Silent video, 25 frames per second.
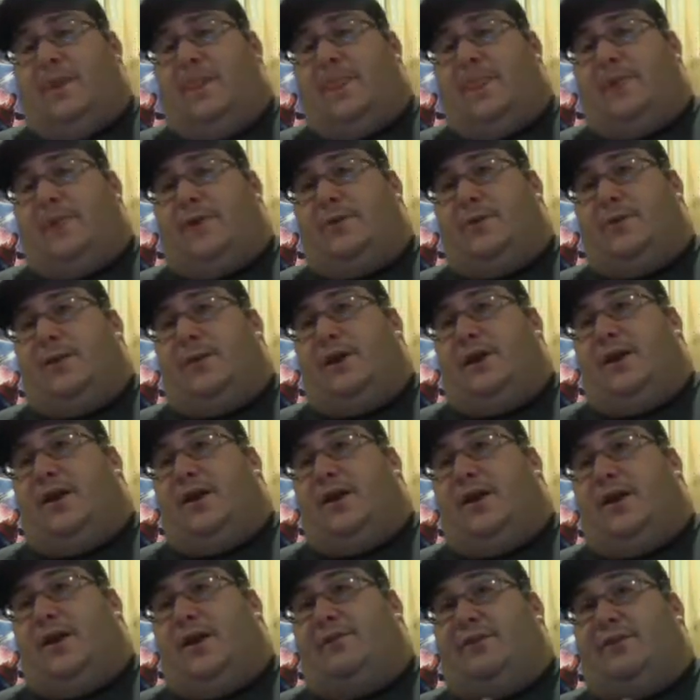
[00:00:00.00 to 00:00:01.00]
You may
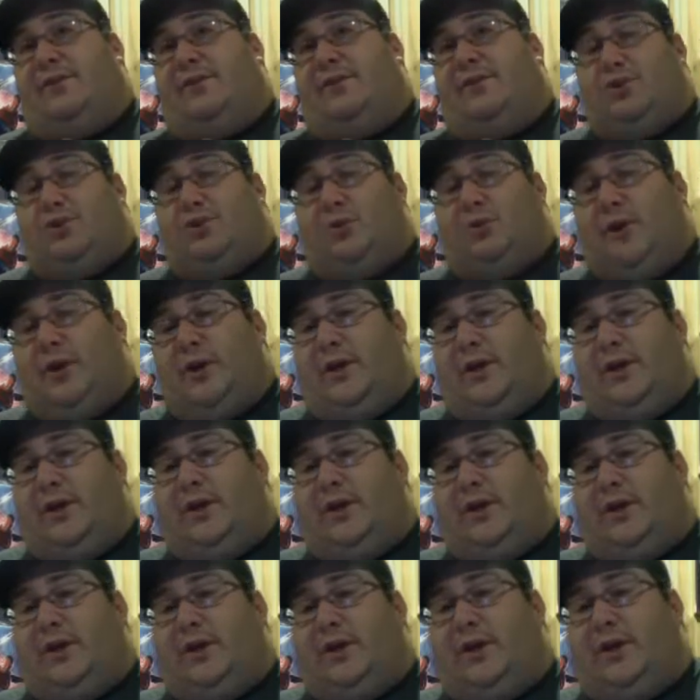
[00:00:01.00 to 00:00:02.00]
not even enjoy
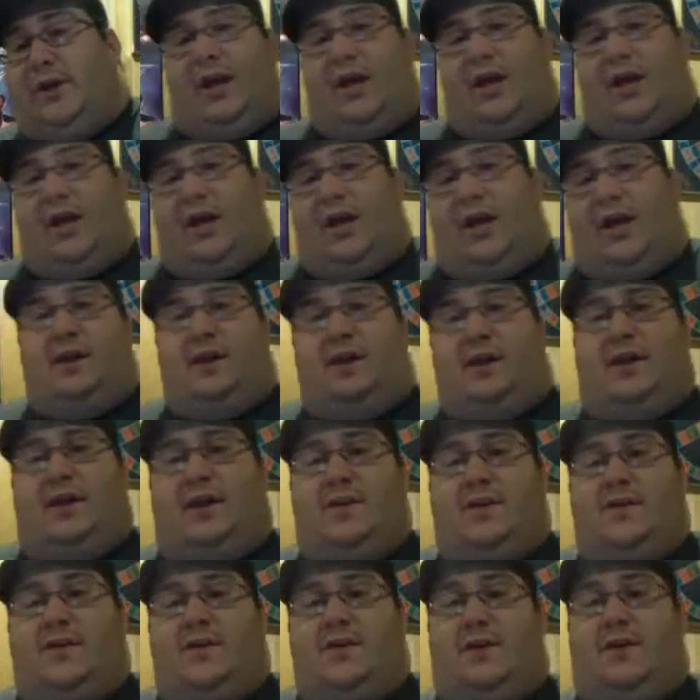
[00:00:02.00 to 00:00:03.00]
it in the
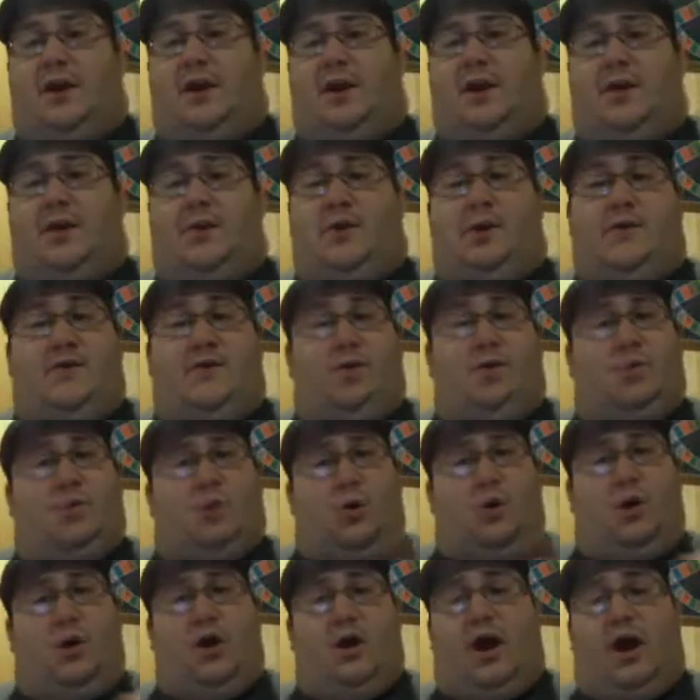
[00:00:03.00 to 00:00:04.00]
end. So if you
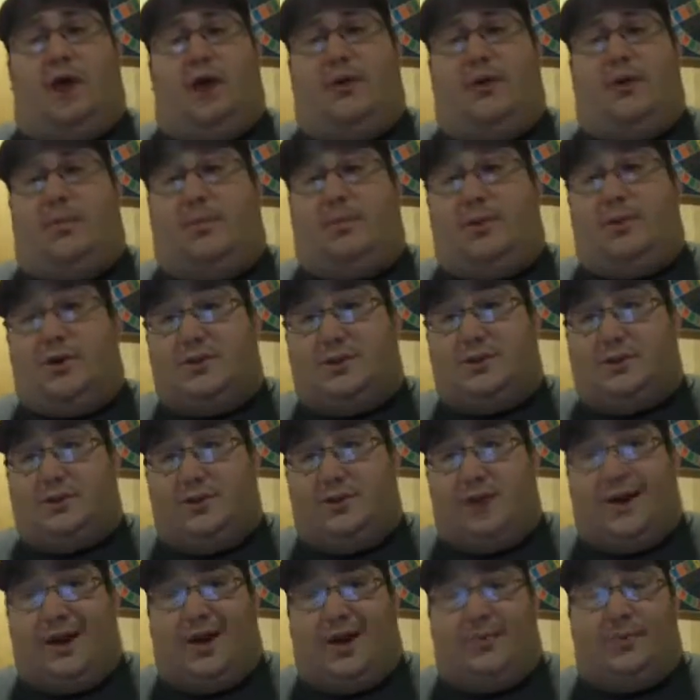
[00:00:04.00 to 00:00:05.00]
want,
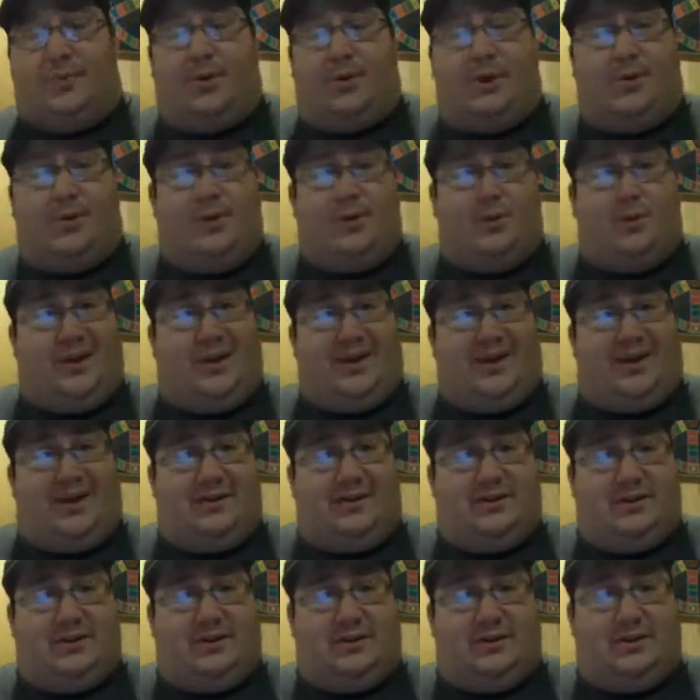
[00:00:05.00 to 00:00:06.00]
personally, I would probably wait
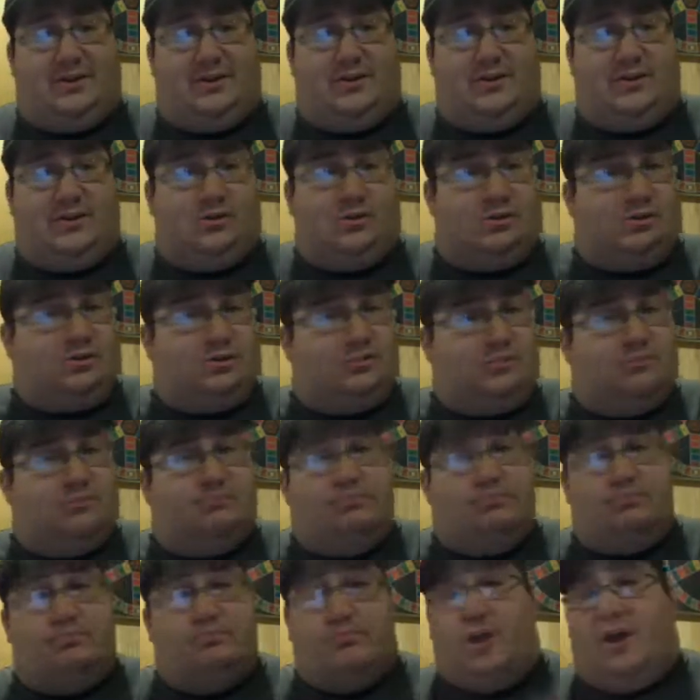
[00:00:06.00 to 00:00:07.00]
until
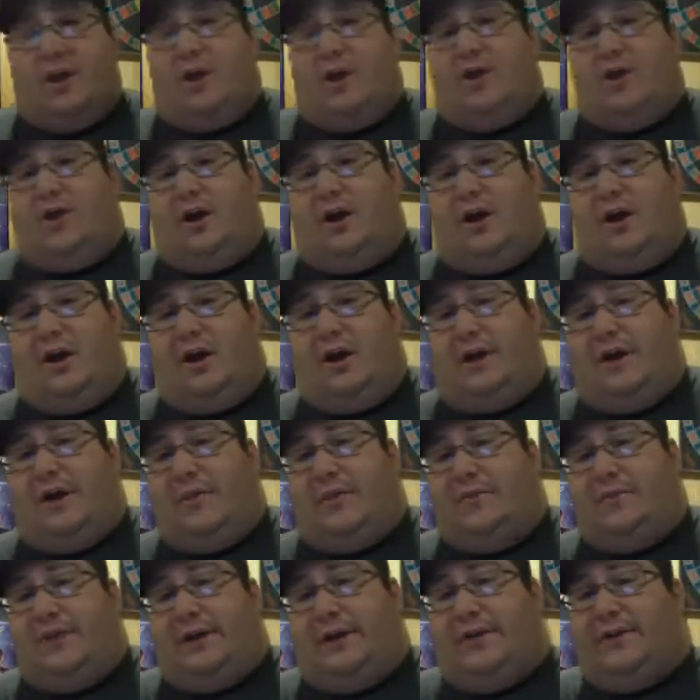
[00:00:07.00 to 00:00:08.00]
it
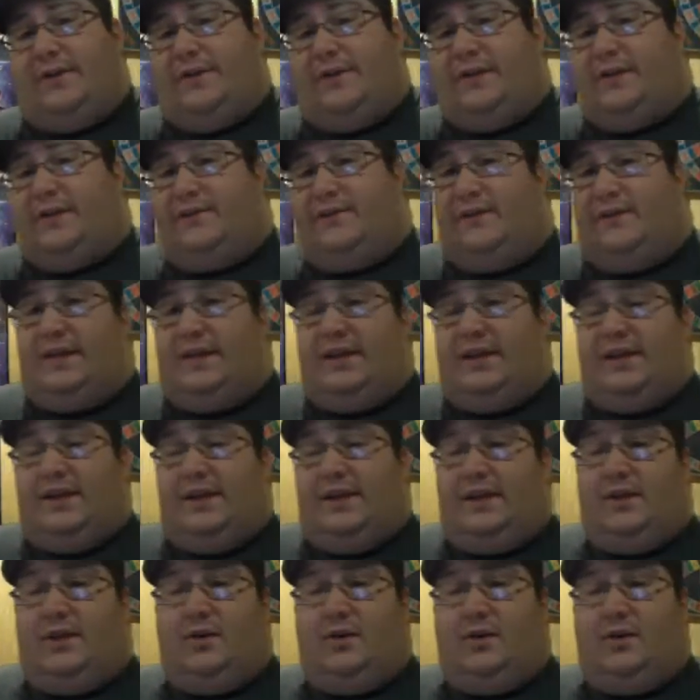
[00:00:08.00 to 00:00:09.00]
comes out on
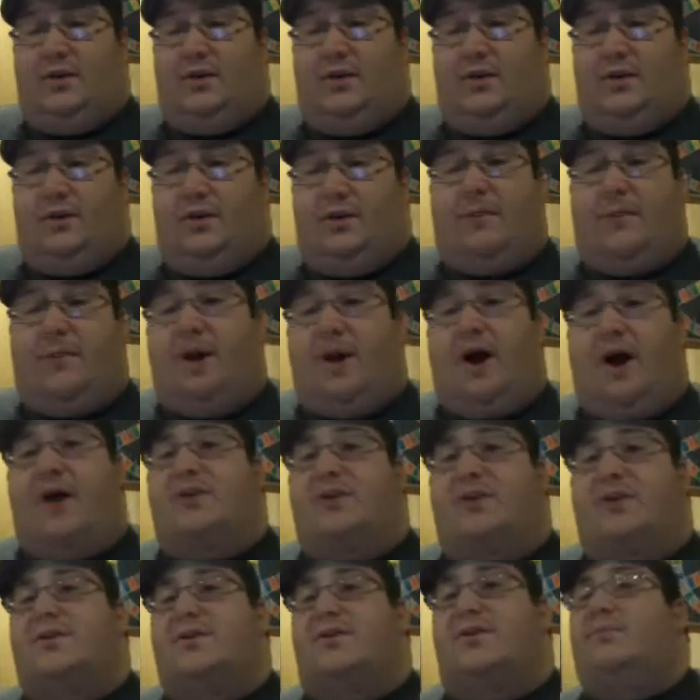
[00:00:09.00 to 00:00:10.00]
DVD or
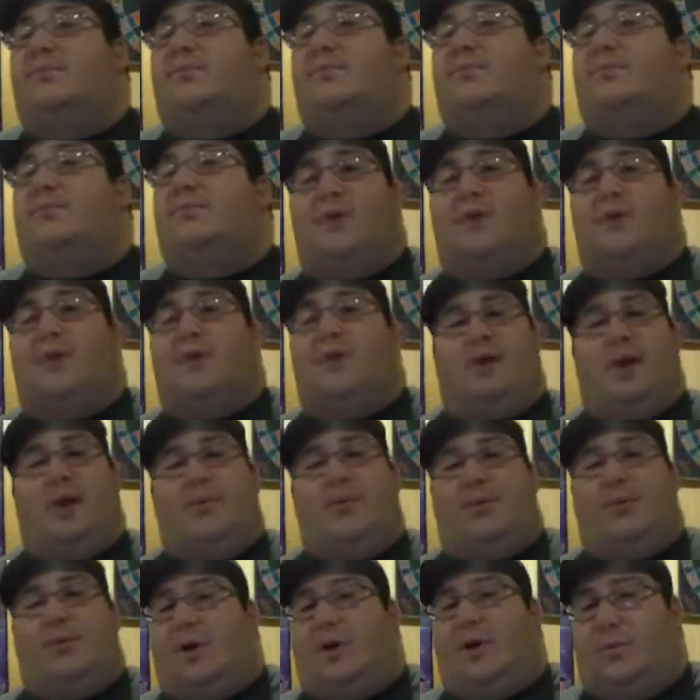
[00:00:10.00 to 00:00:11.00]
Redbox.
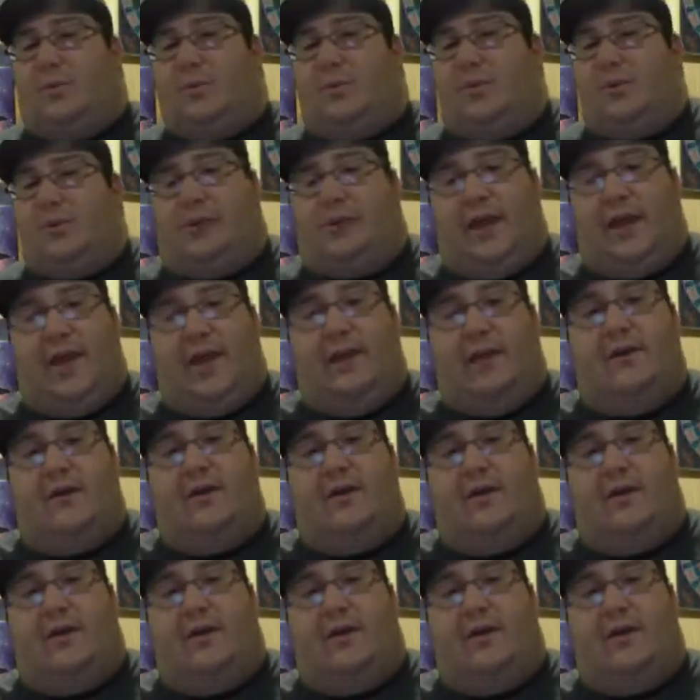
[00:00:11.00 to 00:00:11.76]
Grab it when you can.